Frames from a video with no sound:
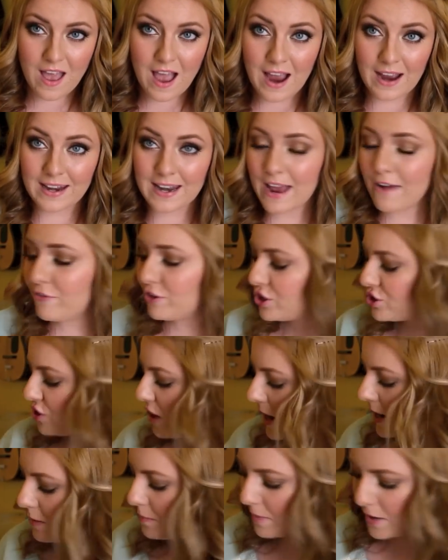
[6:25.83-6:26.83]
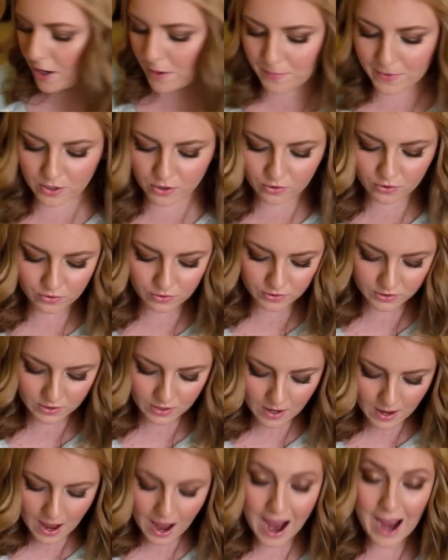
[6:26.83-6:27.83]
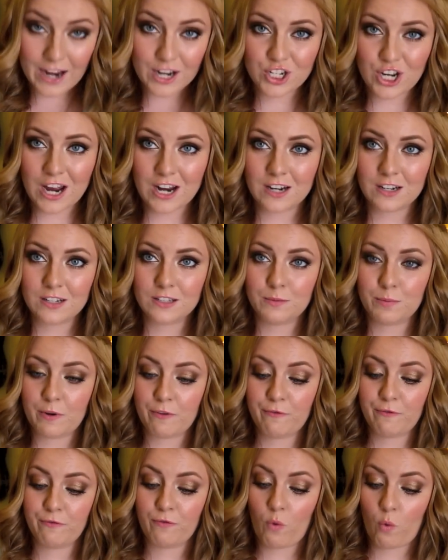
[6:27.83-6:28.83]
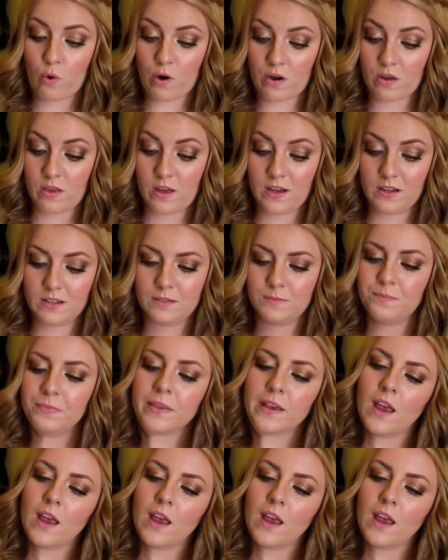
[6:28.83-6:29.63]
I never tried Bare Minerals eyeshadows before for this,